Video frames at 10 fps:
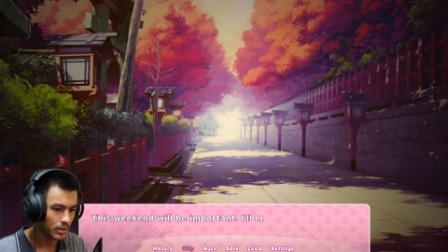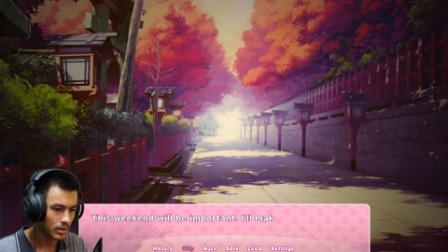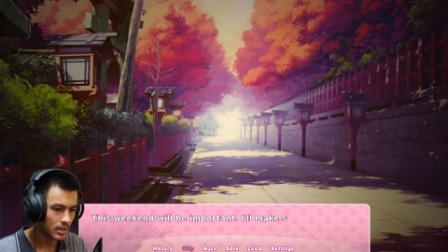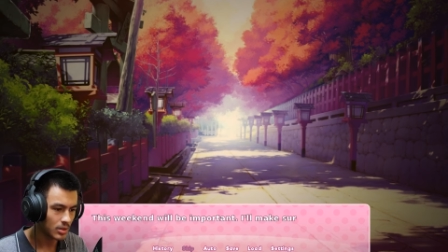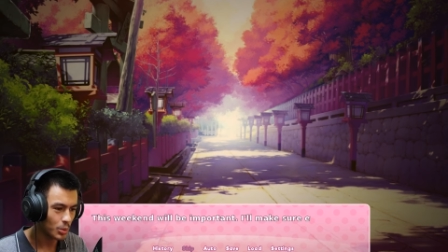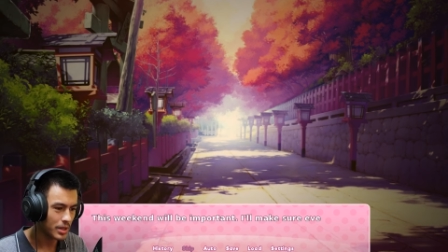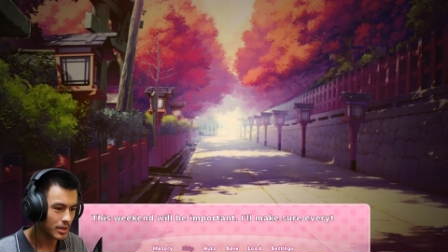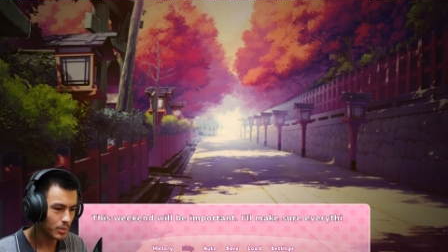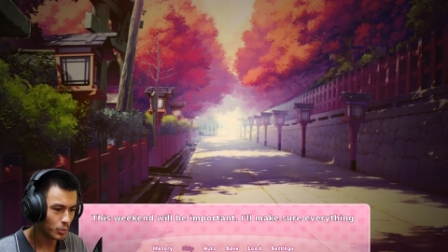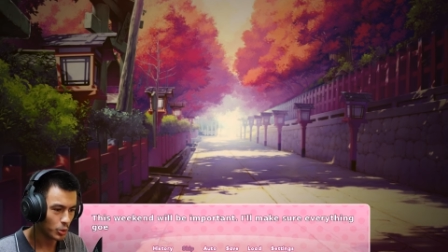This
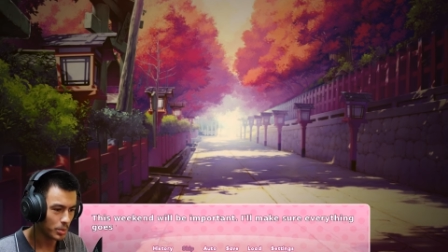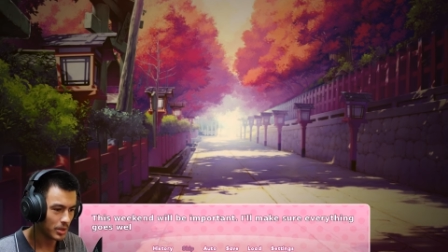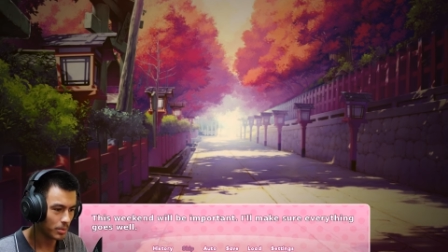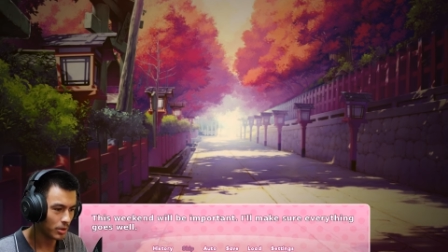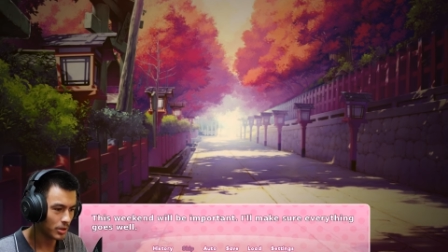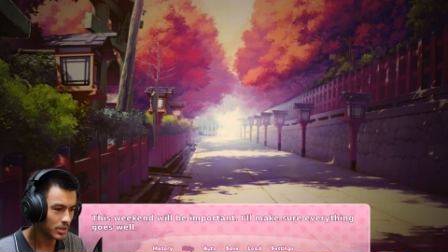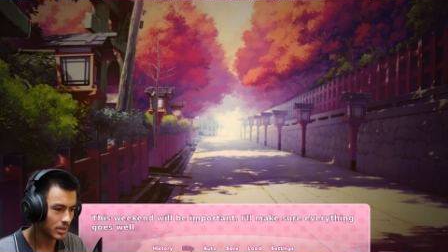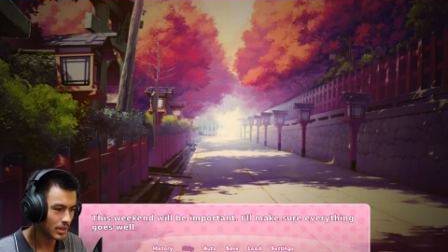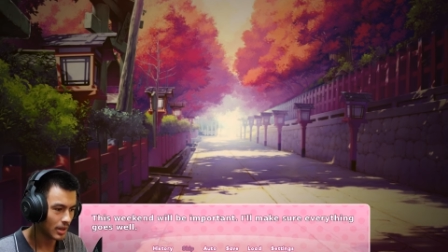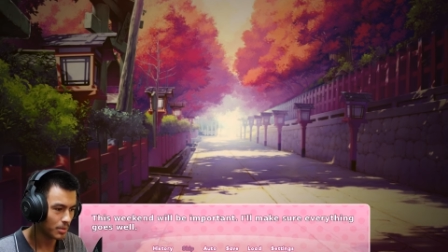weekend will be important.
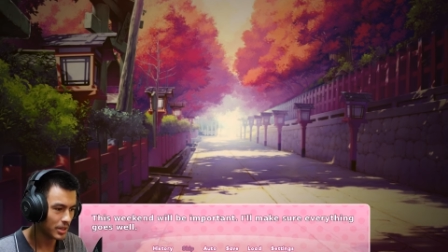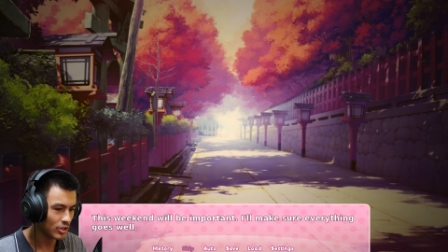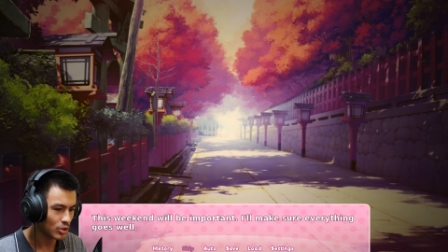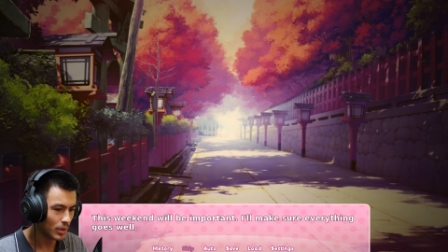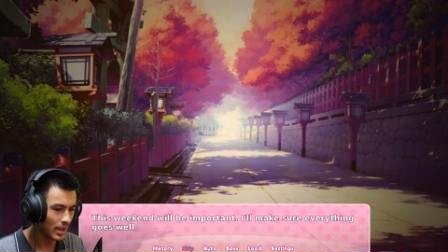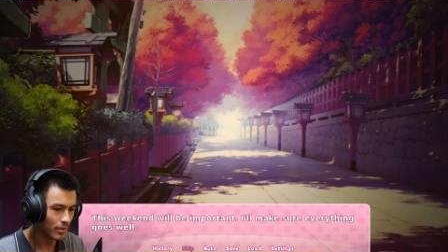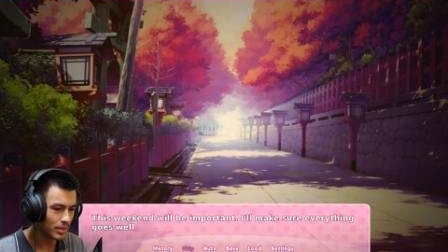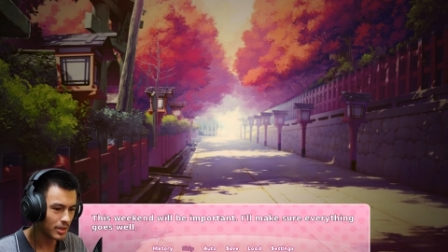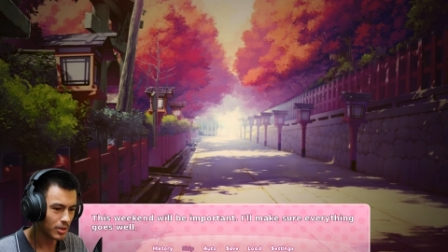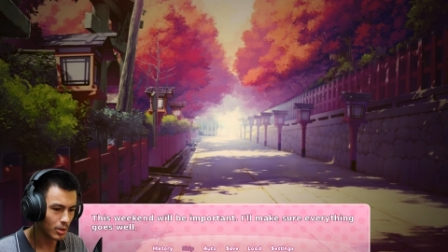I'll make sure
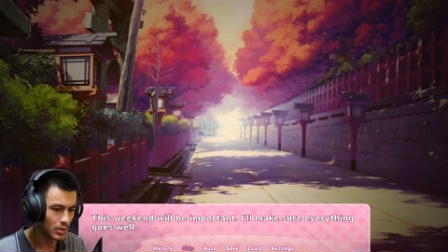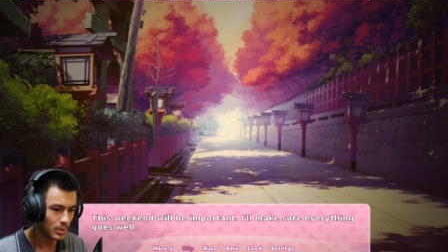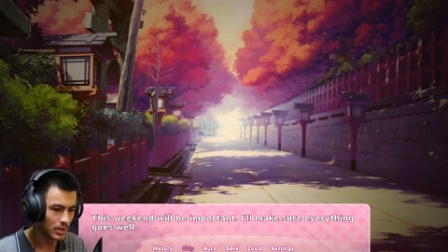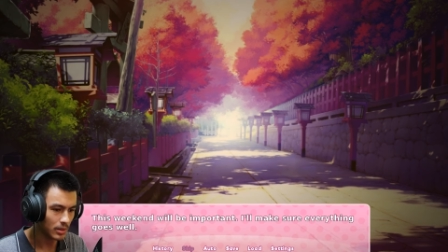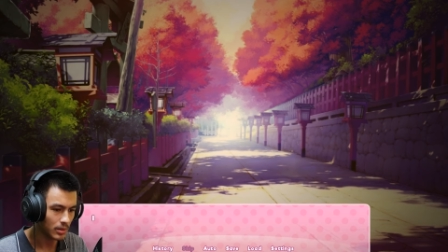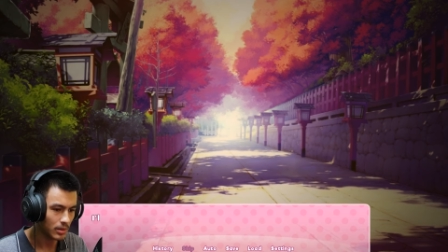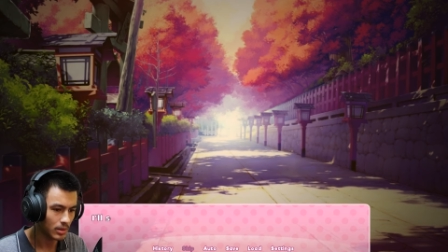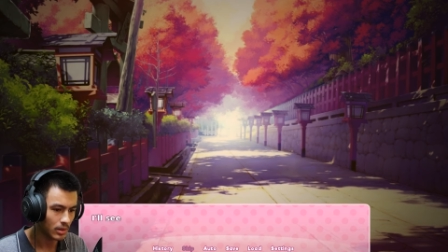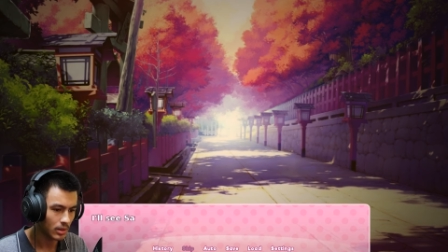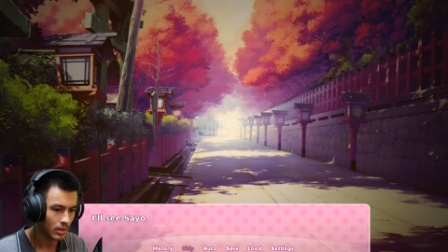everything goes well.
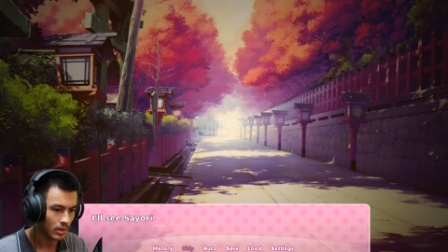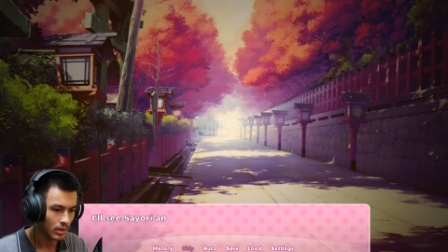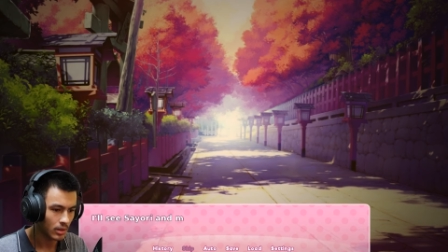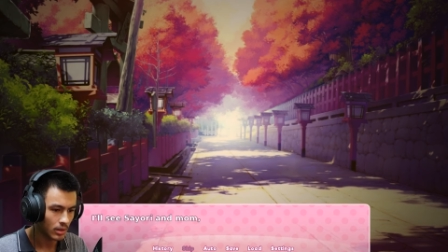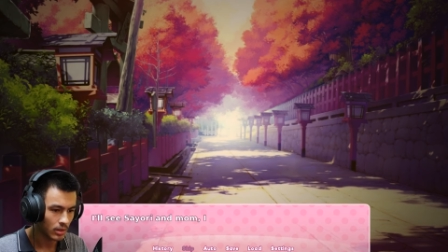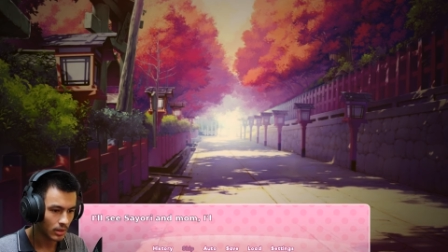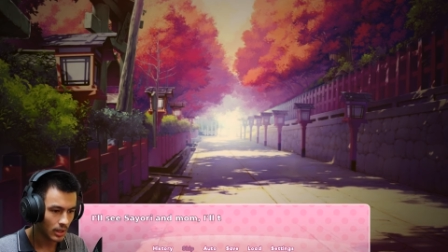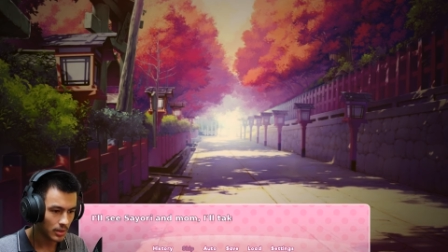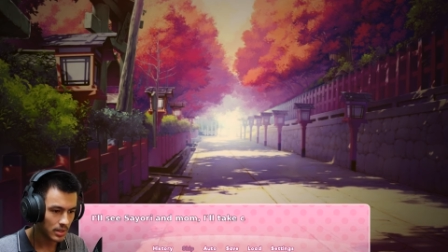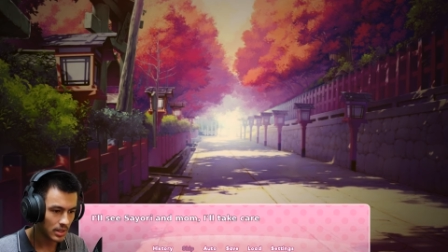I'll
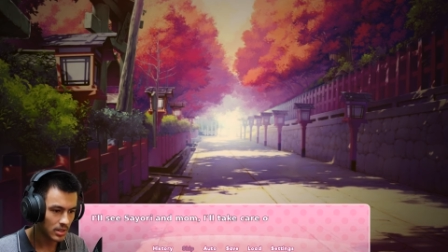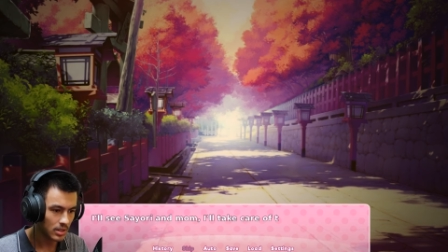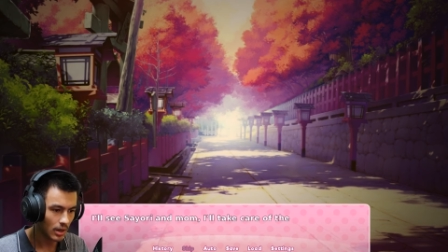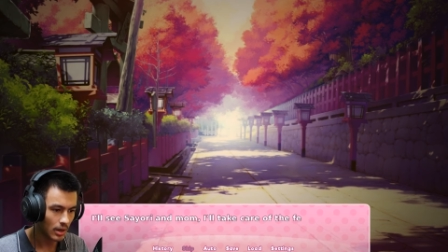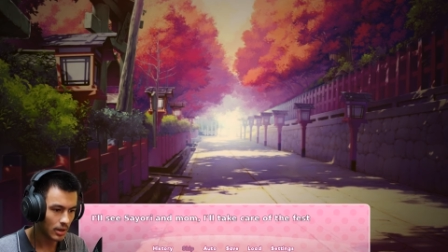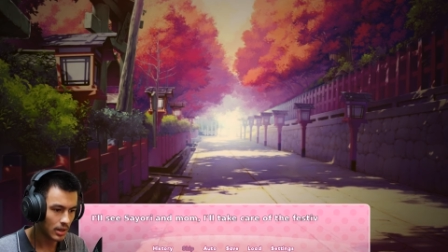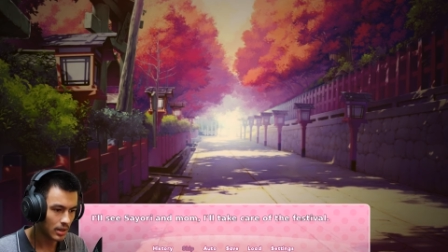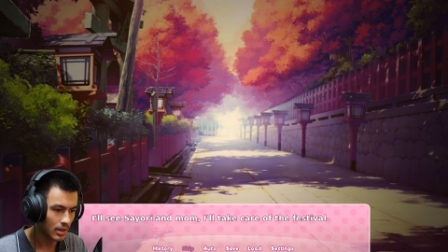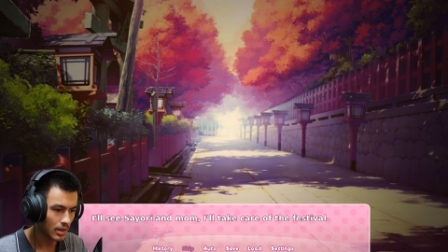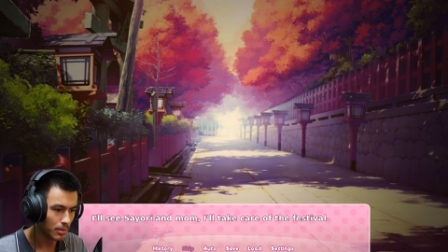see Sayori
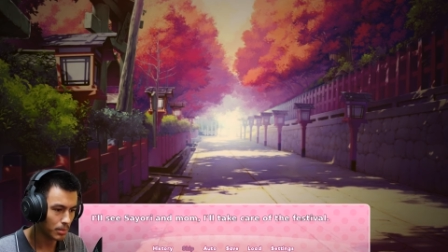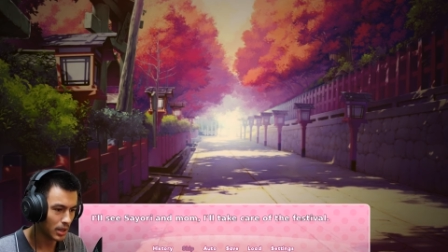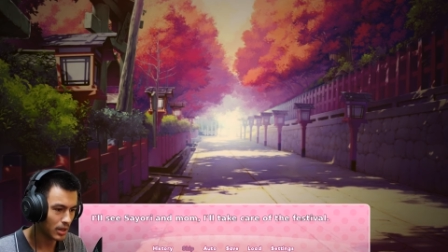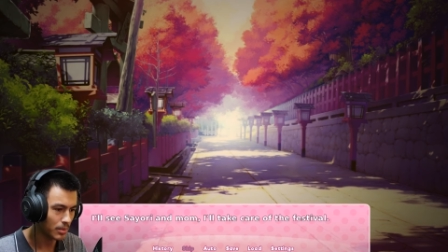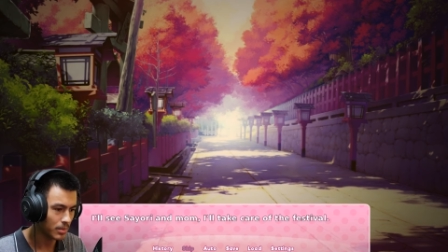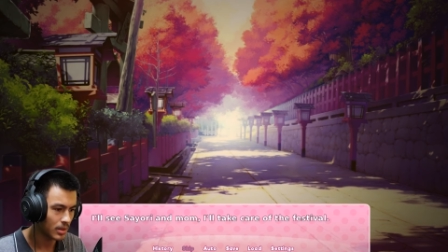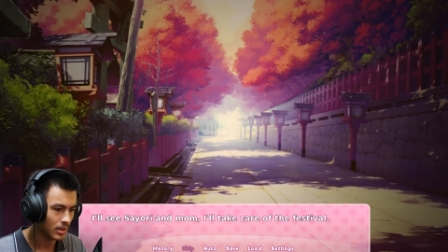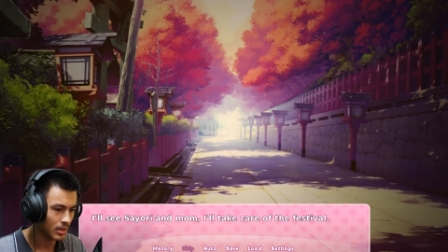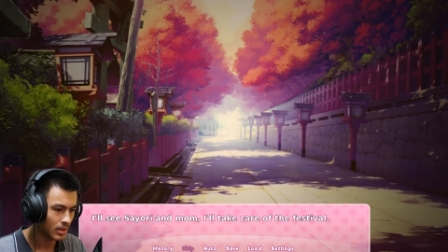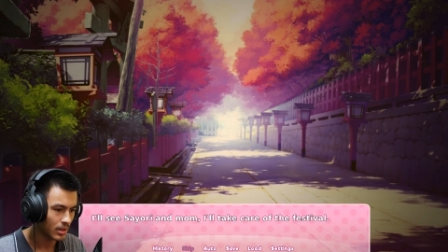and Mom,
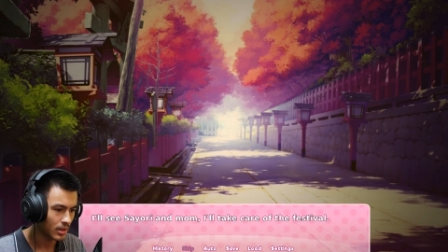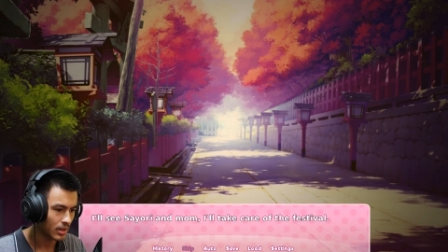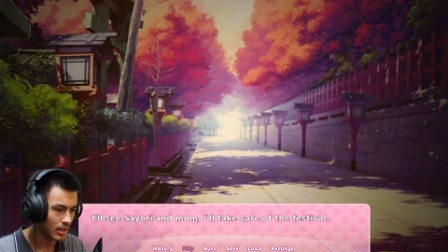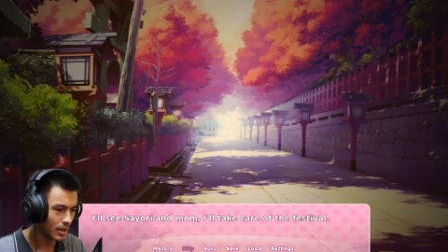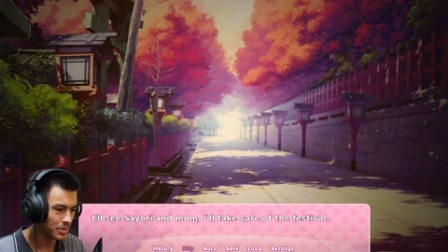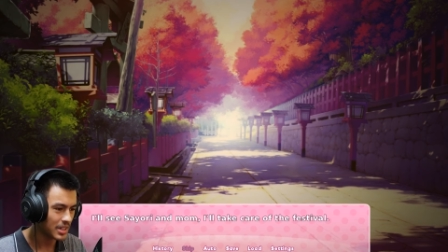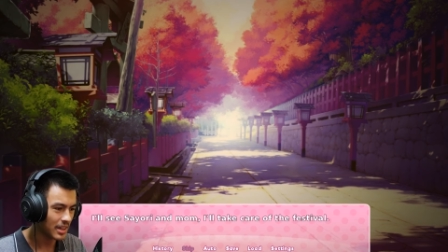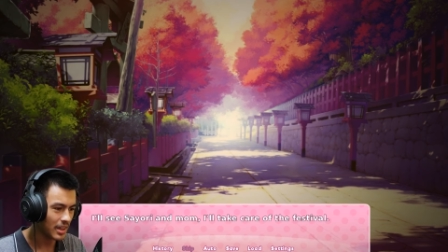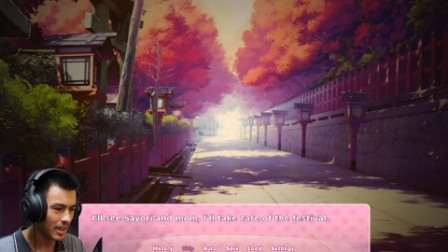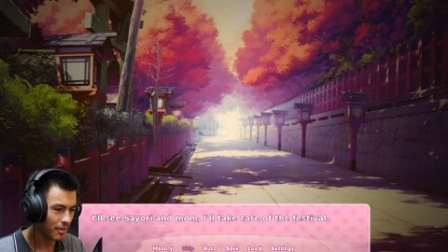and I'll take
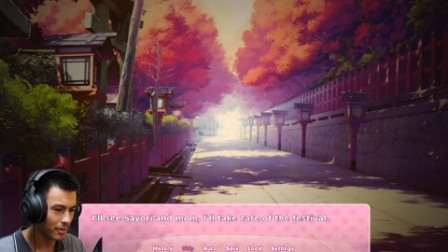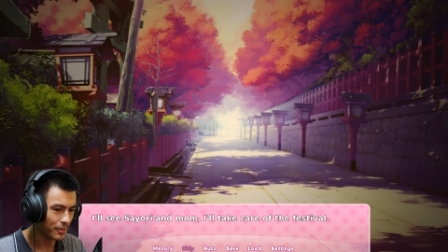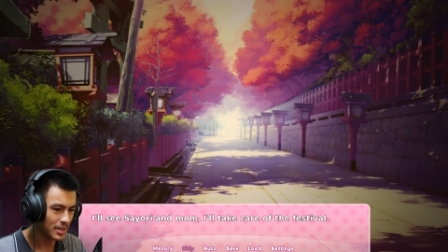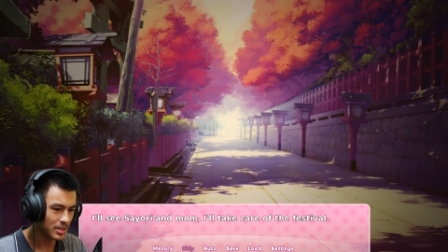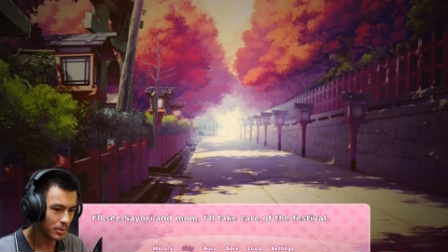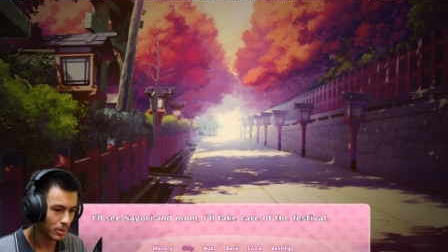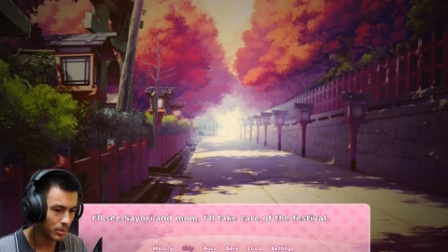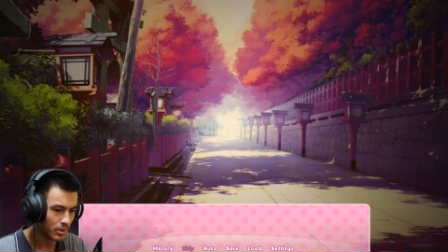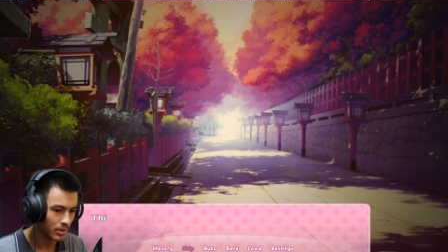care of the festival.